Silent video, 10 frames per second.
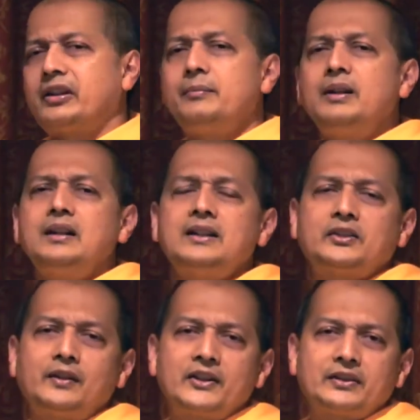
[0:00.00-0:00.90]

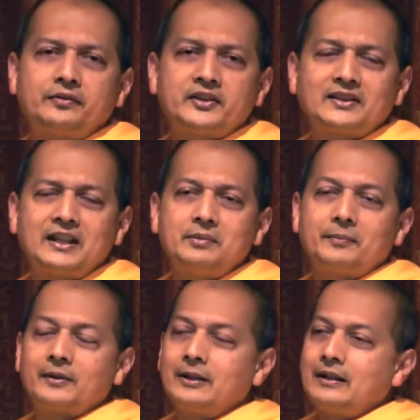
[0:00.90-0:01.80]
Tremendous philosophers came up